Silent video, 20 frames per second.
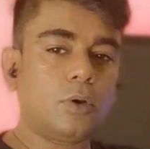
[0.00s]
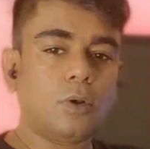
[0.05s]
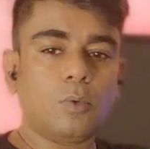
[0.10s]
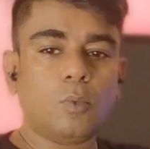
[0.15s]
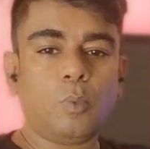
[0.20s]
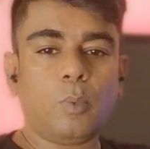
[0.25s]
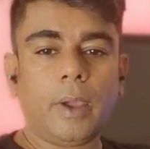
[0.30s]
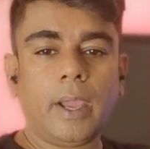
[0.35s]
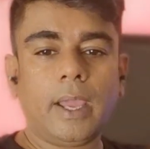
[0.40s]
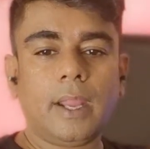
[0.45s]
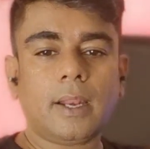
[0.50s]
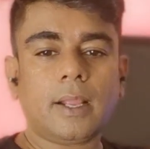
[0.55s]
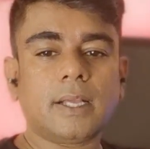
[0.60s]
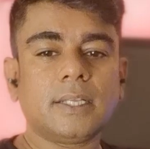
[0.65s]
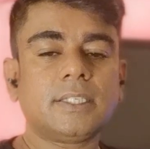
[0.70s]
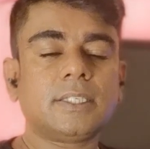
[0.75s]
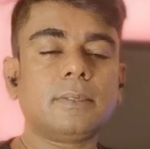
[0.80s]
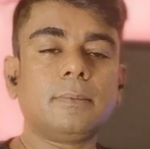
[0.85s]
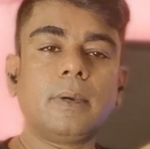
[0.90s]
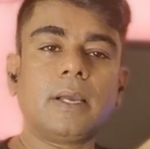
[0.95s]
where
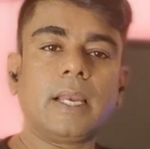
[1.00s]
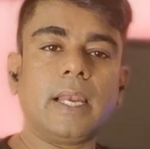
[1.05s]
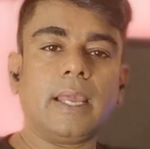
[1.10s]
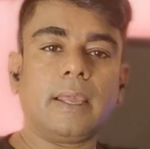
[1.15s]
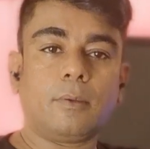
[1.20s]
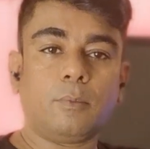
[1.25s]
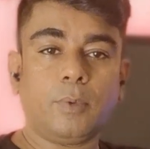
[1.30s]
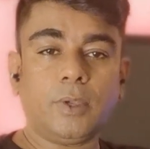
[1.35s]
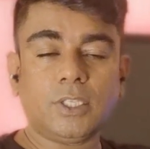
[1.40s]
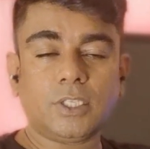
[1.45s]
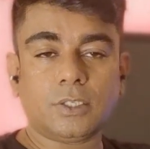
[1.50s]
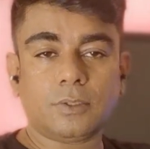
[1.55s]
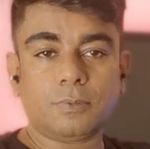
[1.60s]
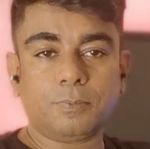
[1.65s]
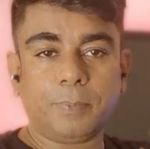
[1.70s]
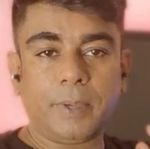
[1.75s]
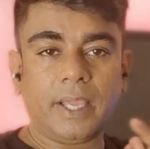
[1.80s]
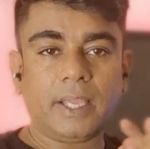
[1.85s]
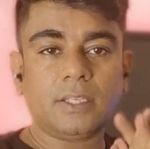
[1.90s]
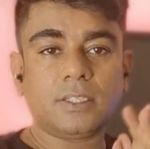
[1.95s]
customer click, which
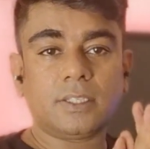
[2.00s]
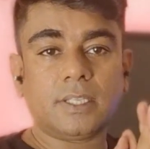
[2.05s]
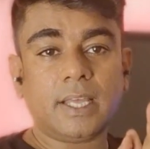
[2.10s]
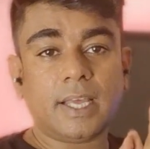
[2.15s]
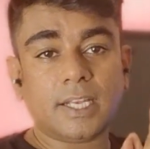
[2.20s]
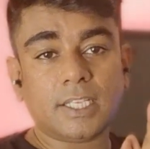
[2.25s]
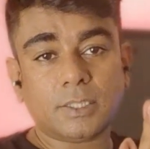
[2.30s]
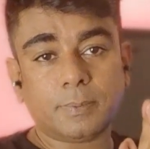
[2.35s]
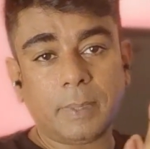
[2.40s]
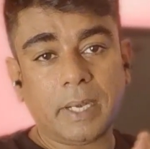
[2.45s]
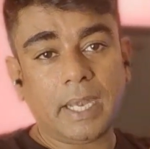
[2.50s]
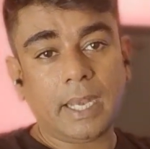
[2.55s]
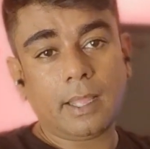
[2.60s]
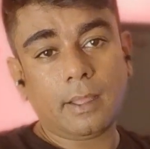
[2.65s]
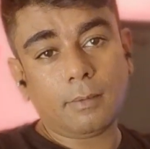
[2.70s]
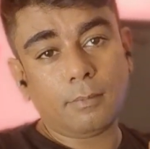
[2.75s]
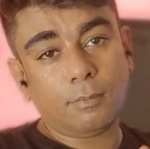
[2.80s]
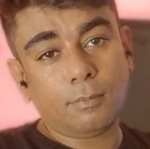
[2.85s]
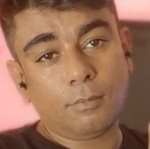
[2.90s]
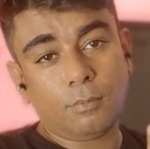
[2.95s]
page they are
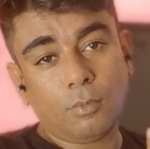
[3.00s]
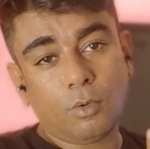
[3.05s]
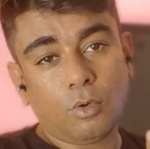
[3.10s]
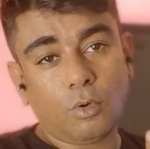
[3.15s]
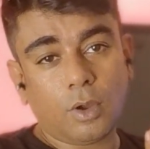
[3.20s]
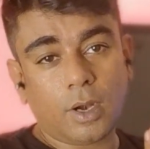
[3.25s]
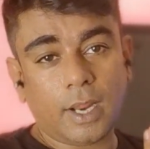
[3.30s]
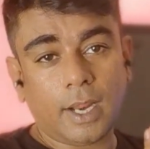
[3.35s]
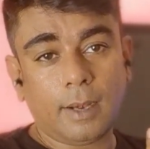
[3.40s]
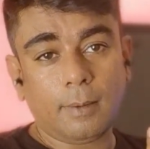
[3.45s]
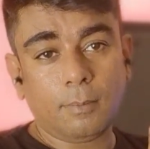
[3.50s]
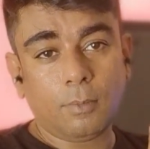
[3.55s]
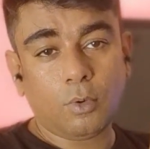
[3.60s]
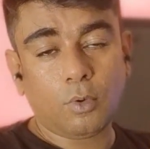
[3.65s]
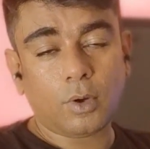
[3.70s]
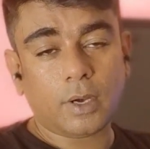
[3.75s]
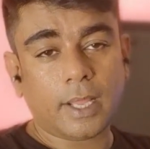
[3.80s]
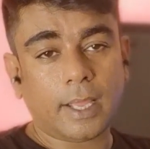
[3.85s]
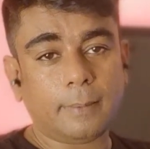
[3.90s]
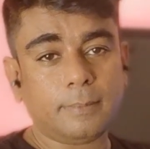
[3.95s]
spending more and
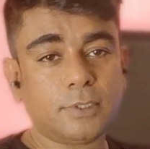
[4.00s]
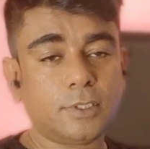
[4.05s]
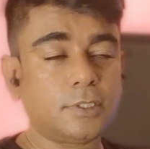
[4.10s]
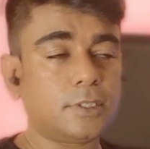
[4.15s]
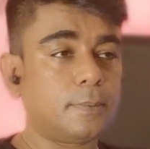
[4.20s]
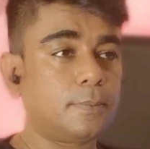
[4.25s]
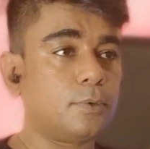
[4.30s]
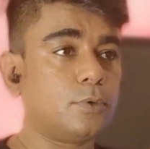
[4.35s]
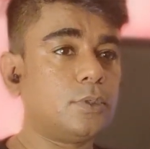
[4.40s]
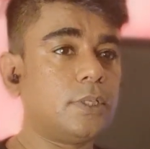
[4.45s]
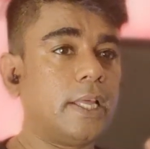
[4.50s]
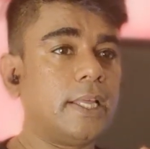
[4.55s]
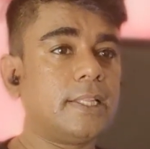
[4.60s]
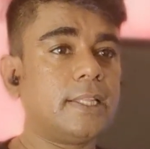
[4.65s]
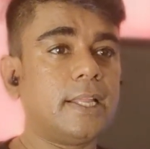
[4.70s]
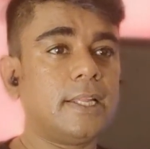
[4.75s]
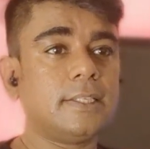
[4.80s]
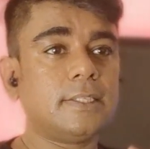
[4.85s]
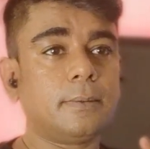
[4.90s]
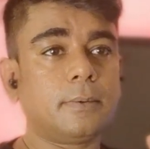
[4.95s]
more time. So suppose like
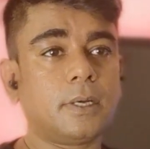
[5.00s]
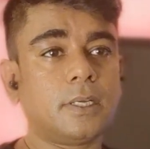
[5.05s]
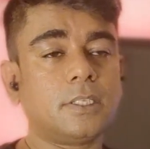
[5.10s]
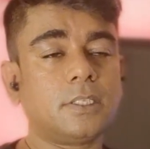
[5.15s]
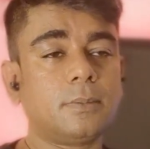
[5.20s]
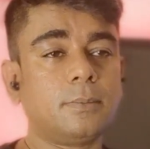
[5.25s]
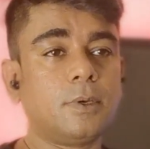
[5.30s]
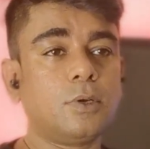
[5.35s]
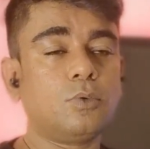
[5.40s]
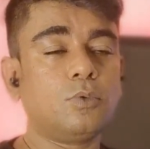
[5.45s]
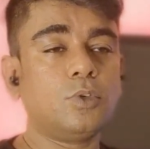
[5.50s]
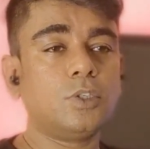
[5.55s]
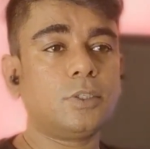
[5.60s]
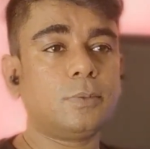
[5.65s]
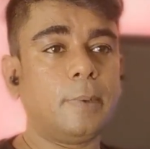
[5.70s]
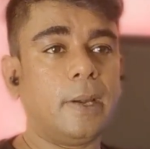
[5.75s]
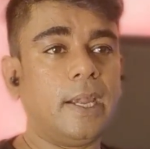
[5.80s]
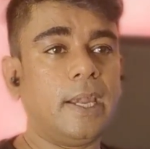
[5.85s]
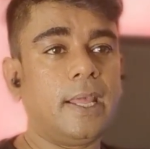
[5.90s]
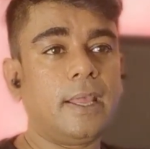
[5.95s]
there is a customer who is
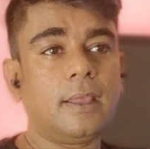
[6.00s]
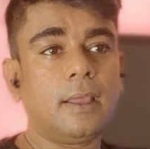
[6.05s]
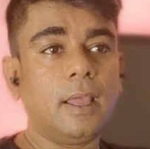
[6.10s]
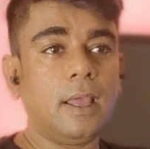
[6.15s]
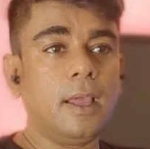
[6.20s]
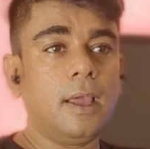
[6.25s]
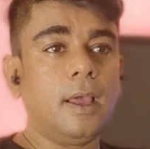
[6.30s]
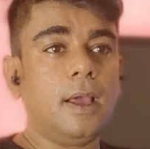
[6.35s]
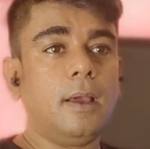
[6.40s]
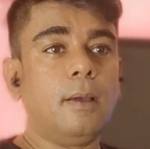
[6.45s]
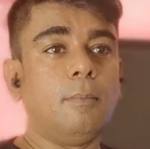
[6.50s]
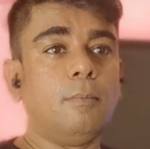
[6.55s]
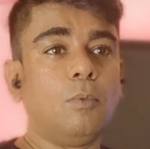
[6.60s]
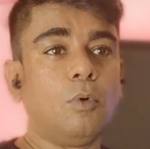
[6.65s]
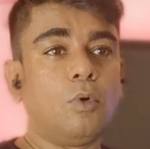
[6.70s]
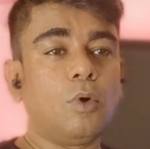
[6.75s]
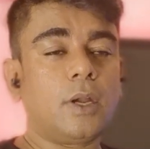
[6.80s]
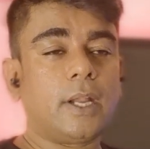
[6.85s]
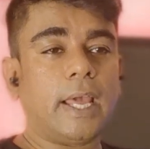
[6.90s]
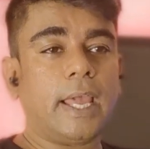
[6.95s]
spending
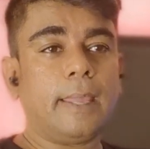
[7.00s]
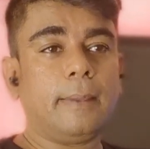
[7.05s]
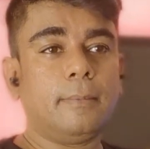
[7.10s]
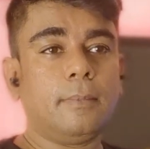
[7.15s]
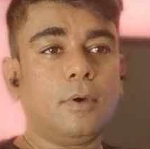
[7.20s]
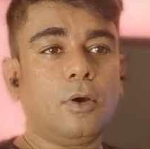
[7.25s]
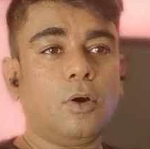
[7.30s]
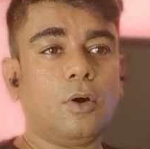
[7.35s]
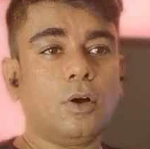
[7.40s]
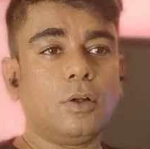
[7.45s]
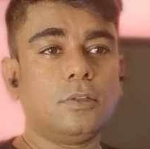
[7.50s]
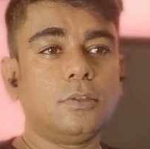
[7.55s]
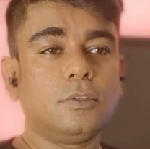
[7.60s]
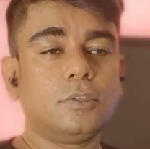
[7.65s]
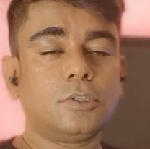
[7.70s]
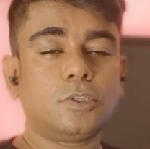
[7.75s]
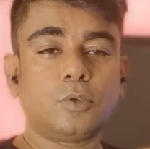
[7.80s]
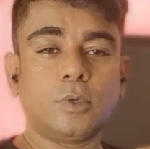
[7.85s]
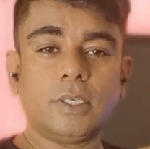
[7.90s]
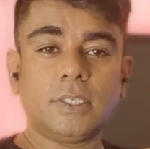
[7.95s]
more time on
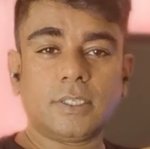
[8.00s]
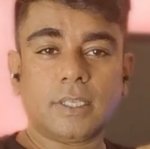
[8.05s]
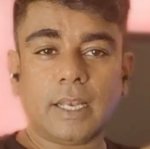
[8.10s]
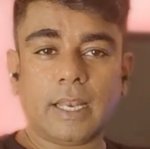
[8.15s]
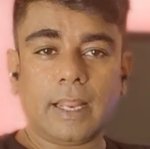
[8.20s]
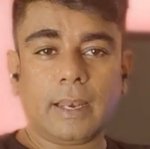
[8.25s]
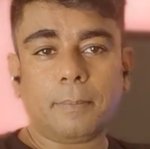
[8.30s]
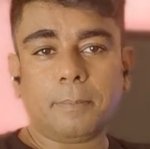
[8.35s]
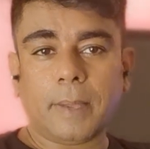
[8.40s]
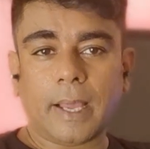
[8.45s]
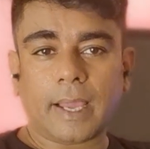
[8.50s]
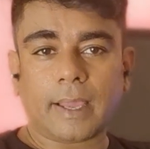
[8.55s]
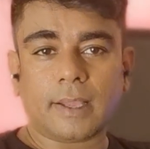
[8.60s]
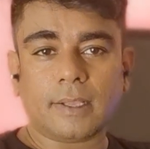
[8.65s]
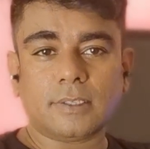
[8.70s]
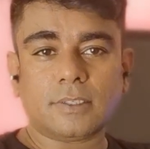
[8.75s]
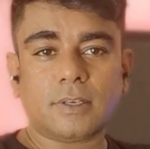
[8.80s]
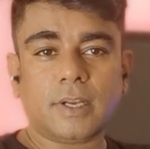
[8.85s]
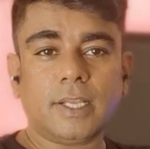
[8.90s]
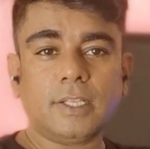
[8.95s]
Switzerland
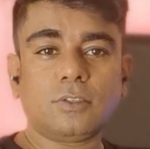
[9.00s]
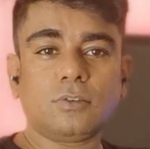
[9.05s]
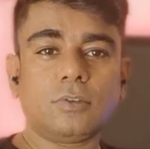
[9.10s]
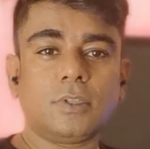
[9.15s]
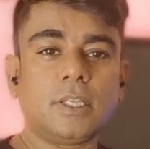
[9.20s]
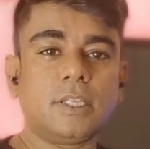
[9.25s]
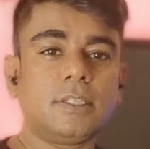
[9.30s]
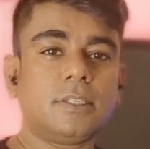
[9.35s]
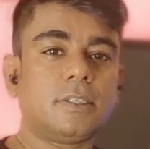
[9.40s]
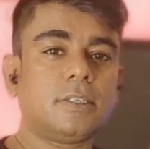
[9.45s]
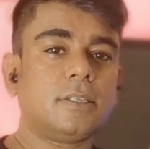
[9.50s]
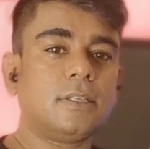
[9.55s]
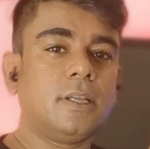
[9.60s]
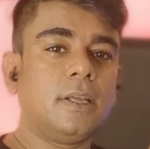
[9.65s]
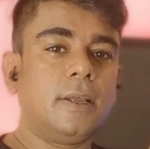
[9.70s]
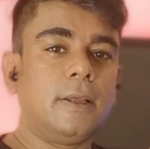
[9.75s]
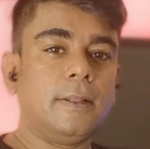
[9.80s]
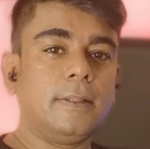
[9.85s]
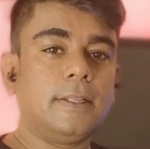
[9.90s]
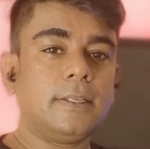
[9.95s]
package, right? So this
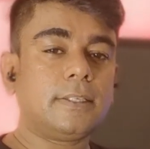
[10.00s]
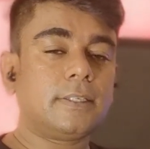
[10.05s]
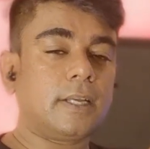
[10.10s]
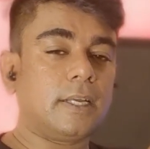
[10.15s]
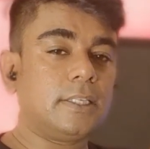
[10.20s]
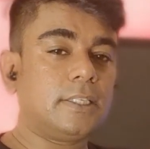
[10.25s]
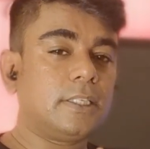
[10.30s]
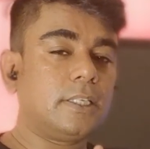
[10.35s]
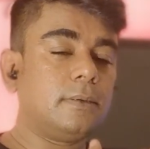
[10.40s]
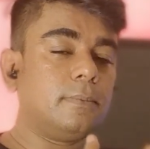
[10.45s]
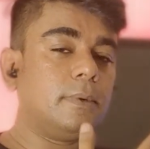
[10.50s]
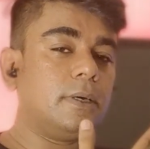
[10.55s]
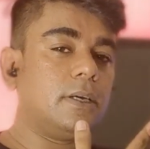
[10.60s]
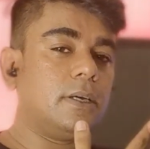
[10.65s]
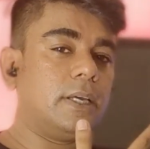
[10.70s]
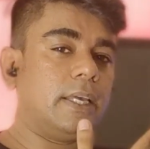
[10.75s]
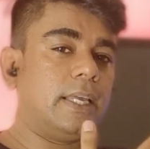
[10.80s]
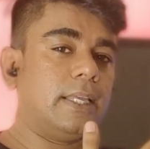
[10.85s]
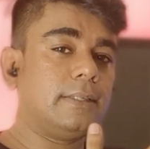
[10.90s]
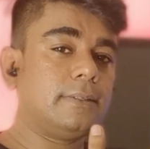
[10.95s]
customer
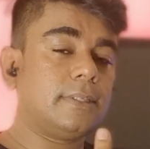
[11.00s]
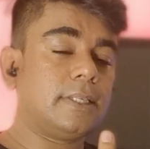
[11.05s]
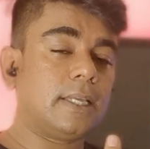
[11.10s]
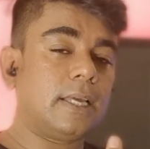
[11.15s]
is